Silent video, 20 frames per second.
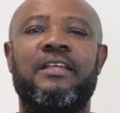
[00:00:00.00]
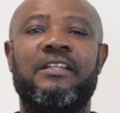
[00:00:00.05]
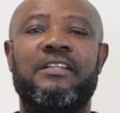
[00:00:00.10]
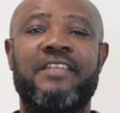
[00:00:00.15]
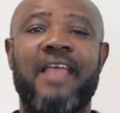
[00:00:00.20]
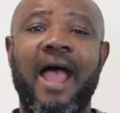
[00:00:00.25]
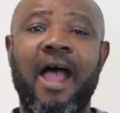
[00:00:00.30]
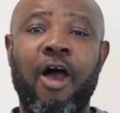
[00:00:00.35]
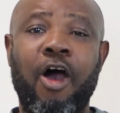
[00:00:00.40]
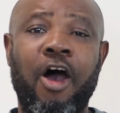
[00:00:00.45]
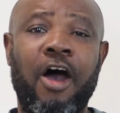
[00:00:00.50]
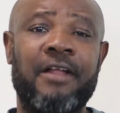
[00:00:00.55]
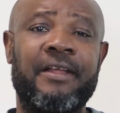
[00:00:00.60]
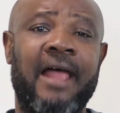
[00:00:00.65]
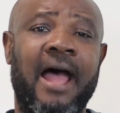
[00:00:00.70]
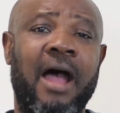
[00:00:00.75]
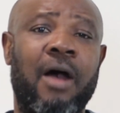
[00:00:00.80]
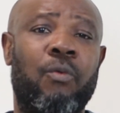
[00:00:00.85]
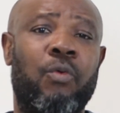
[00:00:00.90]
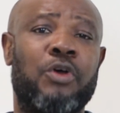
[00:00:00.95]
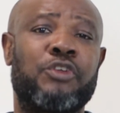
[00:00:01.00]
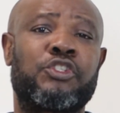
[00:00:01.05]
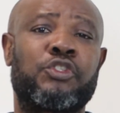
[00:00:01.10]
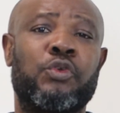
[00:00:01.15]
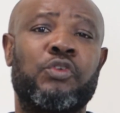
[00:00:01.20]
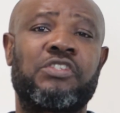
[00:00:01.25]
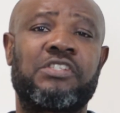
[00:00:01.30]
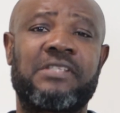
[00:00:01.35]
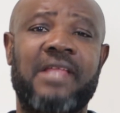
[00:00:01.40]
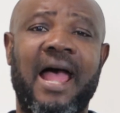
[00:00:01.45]
Their order was
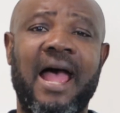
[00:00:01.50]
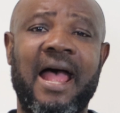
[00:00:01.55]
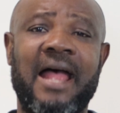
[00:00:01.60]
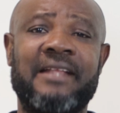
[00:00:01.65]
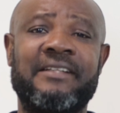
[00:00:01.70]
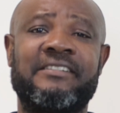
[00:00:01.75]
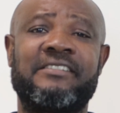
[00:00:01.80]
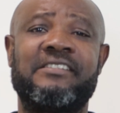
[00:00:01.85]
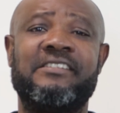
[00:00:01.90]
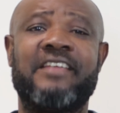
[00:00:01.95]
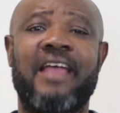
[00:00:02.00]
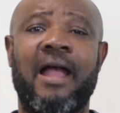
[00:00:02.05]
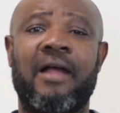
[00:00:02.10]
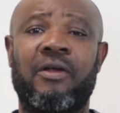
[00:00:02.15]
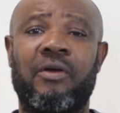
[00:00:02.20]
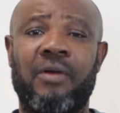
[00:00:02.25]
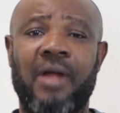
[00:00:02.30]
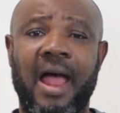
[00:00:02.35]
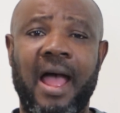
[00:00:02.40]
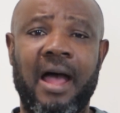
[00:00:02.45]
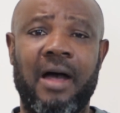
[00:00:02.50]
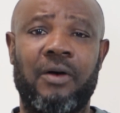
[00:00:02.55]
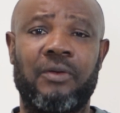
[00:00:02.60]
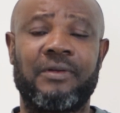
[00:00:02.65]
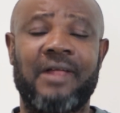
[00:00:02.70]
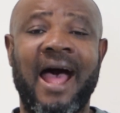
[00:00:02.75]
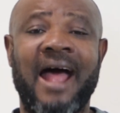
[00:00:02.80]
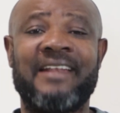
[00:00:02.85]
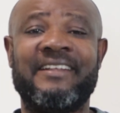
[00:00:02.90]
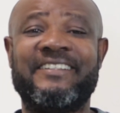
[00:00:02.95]
to stand their
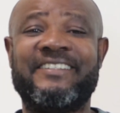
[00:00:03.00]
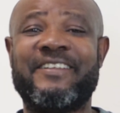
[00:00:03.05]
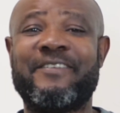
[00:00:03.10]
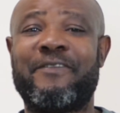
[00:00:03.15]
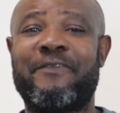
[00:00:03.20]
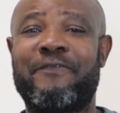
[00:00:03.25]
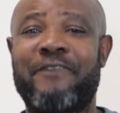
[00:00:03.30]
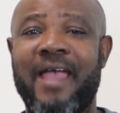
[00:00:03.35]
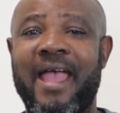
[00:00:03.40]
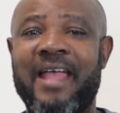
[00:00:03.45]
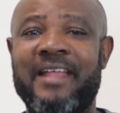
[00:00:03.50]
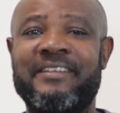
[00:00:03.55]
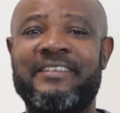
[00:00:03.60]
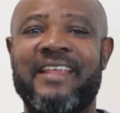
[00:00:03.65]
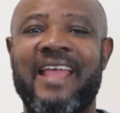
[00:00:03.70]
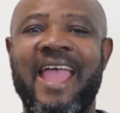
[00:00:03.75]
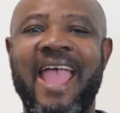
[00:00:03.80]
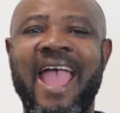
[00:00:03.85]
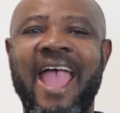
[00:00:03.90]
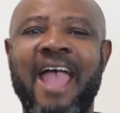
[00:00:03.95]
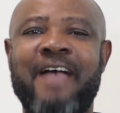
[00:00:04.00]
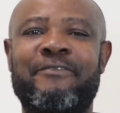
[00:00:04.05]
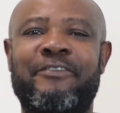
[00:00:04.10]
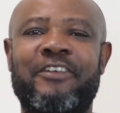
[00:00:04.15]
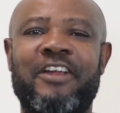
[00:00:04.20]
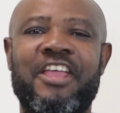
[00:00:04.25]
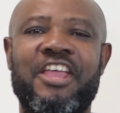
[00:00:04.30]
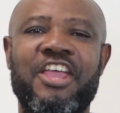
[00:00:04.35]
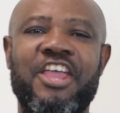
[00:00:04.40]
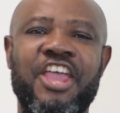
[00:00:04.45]
ground and defend
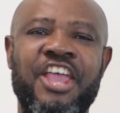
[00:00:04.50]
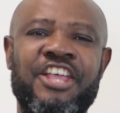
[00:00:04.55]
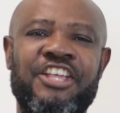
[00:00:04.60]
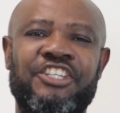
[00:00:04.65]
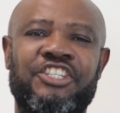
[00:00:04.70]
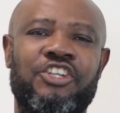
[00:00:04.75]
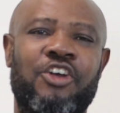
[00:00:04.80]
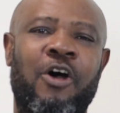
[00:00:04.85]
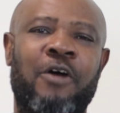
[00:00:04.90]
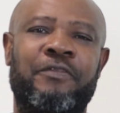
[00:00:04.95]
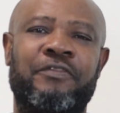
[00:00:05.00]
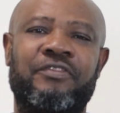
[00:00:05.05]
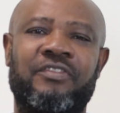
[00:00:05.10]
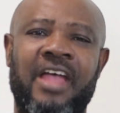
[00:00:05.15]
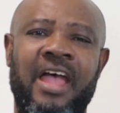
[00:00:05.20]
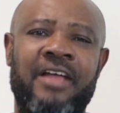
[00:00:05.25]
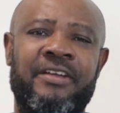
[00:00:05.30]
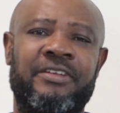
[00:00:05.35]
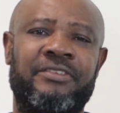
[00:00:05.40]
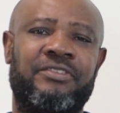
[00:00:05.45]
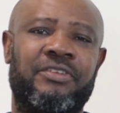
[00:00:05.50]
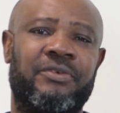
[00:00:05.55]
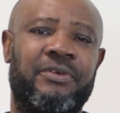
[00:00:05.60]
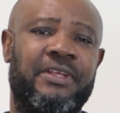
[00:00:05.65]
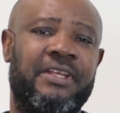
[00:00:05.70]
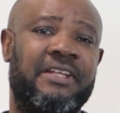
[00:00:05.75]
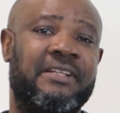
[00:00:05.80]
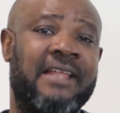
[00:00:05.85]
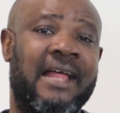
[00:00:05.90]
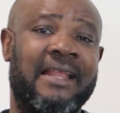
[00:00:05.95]
every inch of
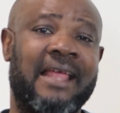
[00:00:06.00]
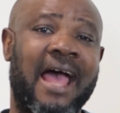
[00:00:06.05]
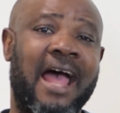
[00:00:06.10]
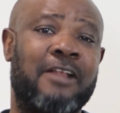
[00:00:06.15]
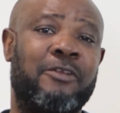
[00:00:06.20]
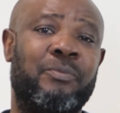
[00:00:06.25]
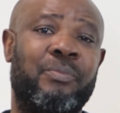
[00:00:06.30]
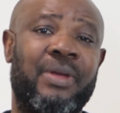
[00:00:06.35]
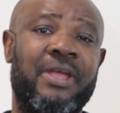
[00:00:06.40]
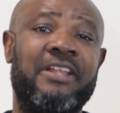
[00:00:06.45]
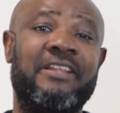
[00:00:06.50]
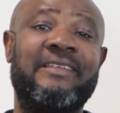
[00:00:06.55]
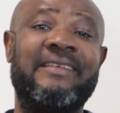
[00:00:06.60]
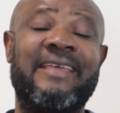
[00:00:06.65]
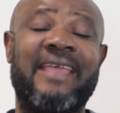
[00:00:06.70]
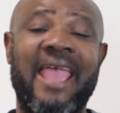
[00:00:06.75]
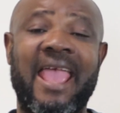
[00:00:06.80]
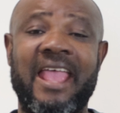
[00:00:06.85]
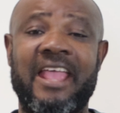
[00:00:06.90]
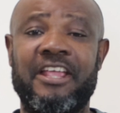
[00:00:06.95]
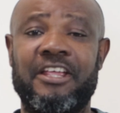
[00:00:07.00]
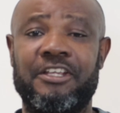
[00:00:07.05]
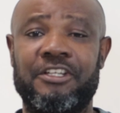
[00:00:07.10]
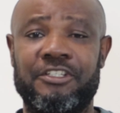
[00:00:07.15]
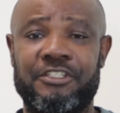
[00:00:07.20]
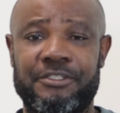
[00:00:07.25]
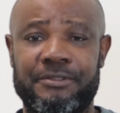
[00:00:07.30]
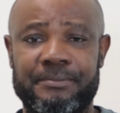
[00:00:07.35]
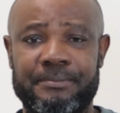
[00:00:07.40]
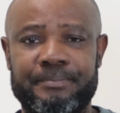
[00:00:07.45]
territory that had been
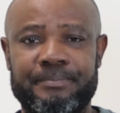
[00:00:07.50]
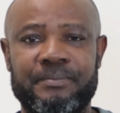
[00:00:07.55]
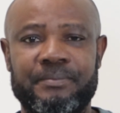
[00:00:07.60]
gained.